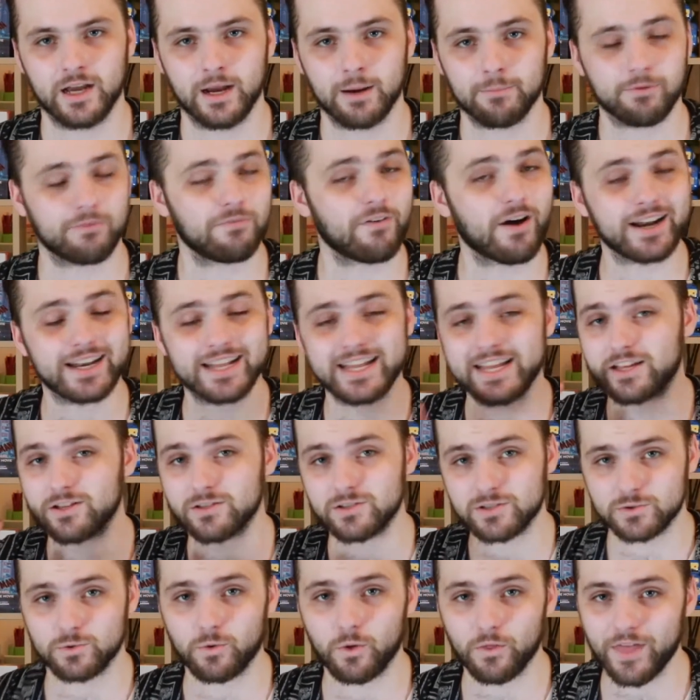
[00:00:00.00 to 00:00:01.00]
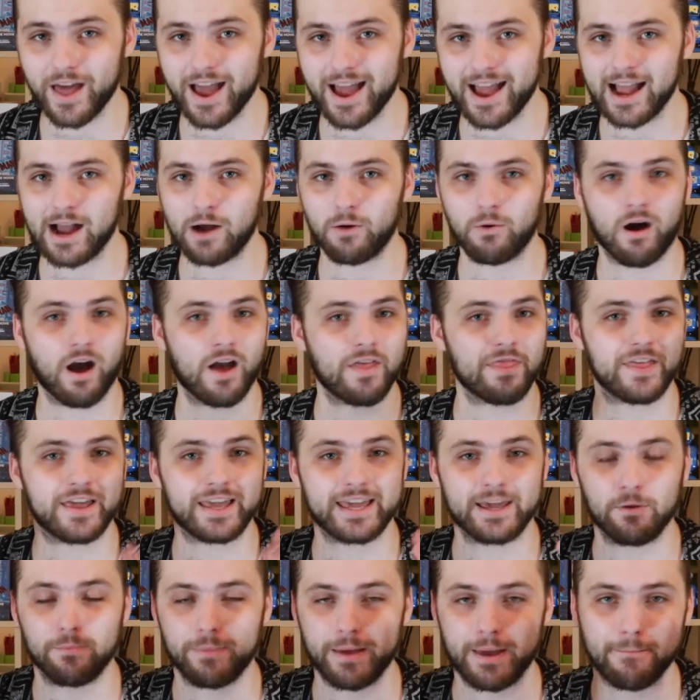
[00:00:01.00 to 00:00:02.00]
Provided he can sort that out, I
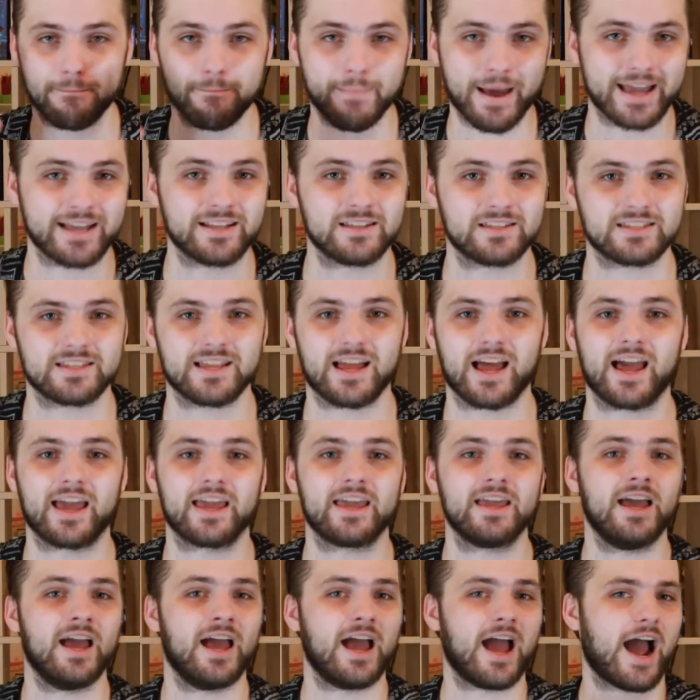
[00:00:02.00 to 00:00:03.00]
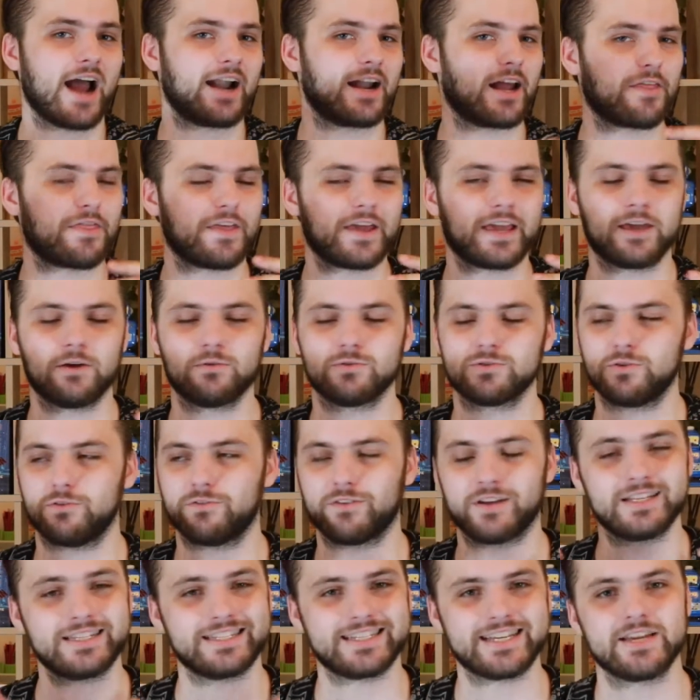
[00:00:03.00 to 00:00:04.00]
think he'll be a mainstay, and I think he'll sort of
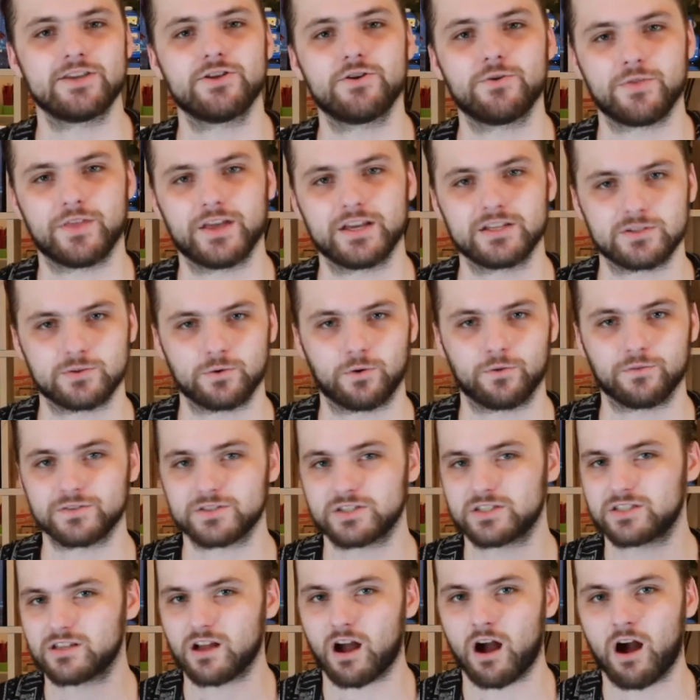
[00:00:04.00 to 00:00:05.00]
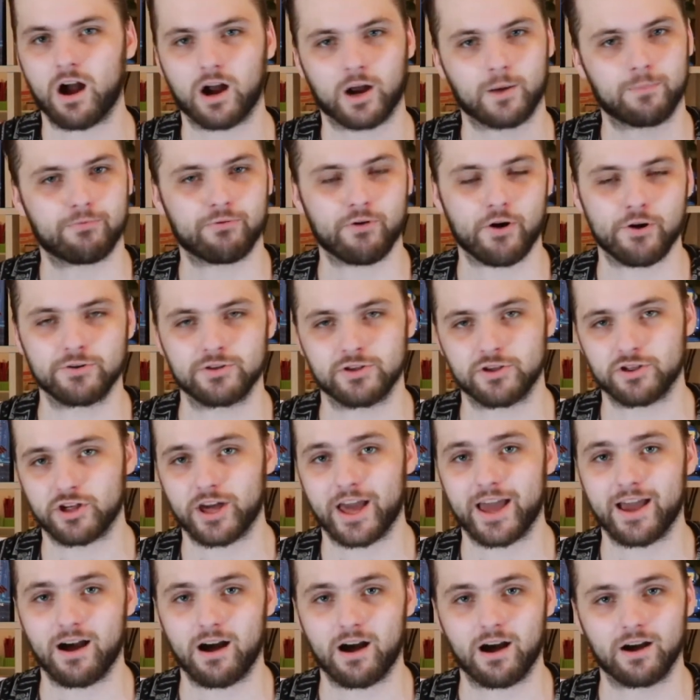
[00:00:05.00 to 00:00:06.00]
continue this sort of Stark
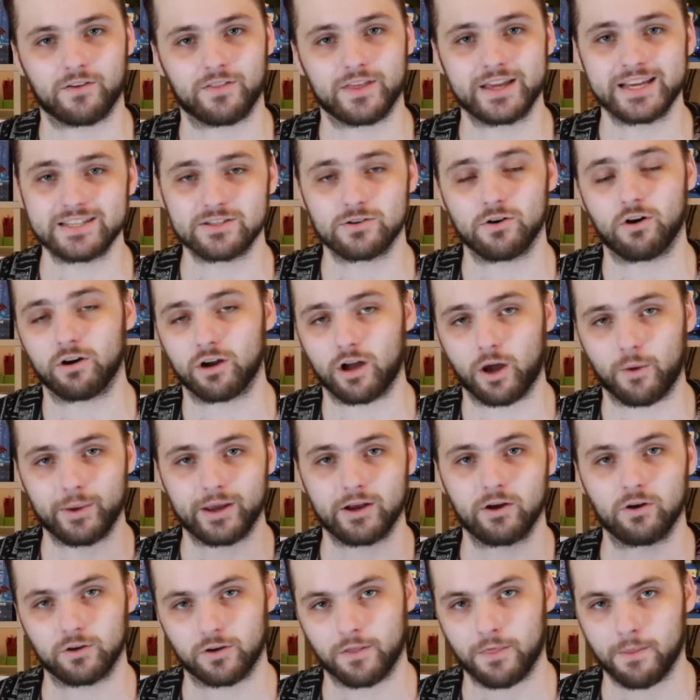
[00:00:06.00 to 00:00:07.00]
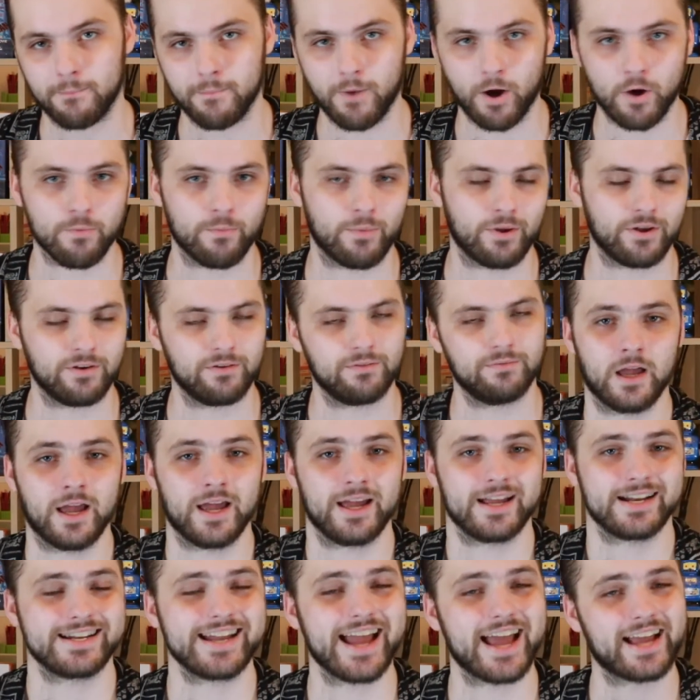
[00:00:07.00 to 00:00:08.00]
protege arc that he's got going on at the moment.
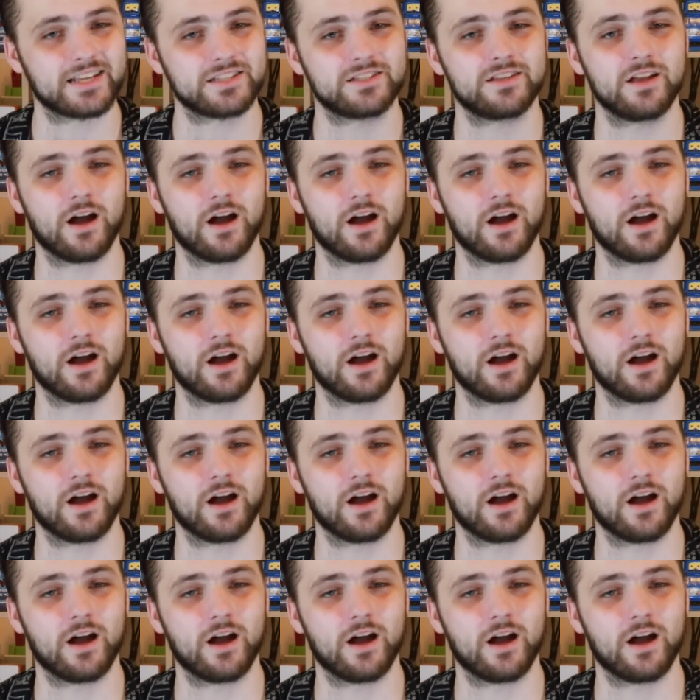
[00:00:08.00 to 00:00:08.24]
Next